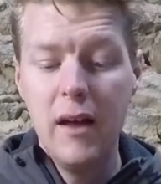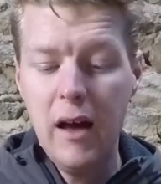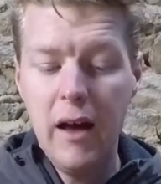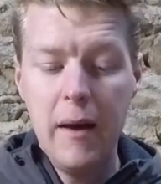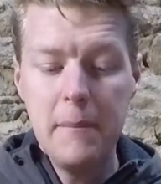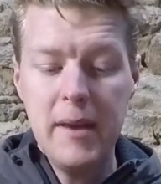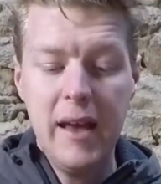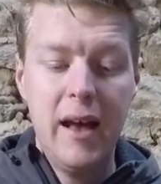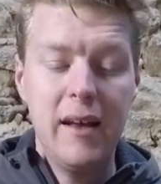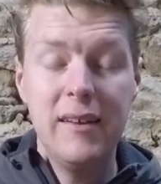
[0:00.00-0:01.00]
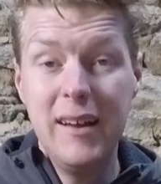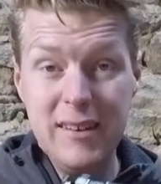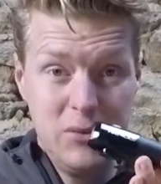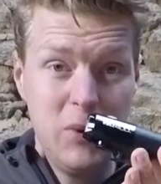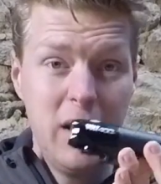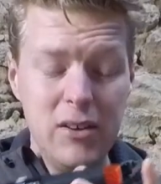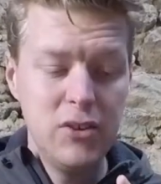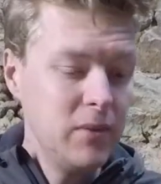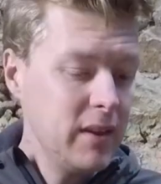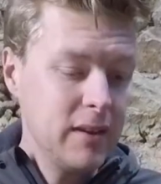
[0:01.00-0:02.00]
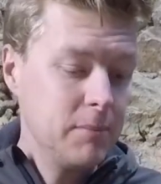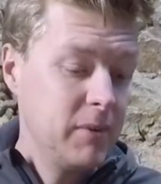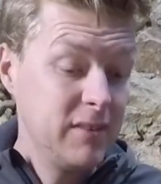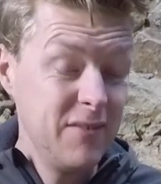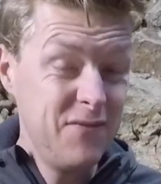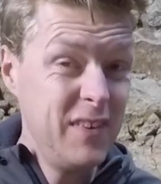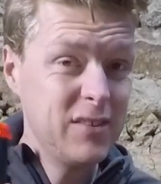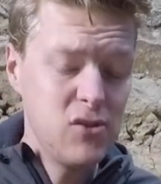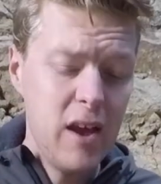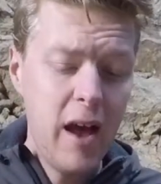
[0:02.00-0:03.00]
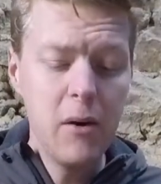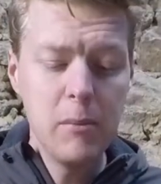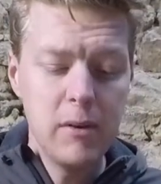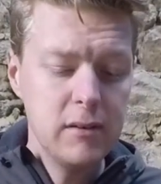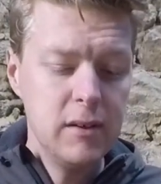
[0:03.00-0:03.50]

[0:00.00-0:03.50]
And it's quite unique because it fits on your helmet.